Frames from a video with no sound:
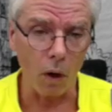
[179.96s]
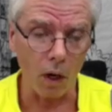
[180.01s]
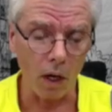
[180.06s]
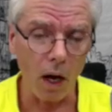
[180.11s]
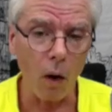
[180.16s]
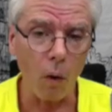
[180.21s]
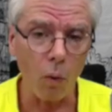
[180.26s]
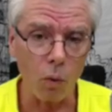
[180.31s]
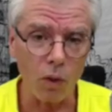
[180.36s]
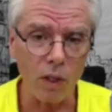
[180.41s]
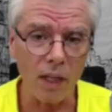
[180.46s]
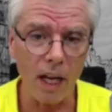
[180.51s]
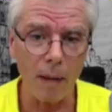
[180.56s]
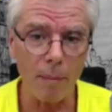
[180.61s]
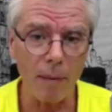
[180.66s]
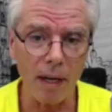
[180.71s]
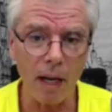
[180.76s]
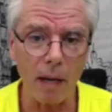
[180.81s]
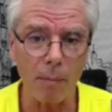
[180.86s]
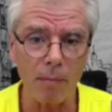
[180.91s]
cold
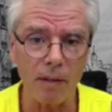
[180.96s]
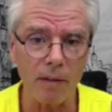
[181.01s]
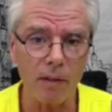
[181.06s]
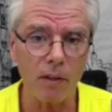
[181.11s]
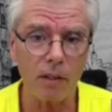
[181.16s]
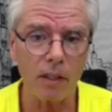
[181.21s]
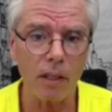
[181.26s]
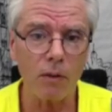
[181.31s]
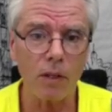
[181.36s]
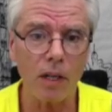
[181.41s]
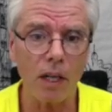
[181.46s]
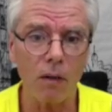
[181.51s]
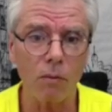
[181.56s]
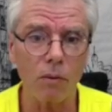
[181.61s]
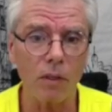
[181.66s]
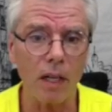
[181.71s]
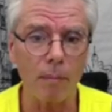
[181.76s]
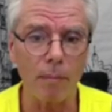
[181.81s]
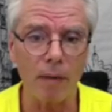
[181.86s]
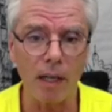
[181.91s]
coming up, and you've got no
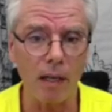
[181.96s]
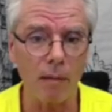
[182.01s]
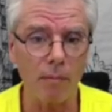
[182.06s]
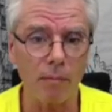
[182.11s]
cold coming up,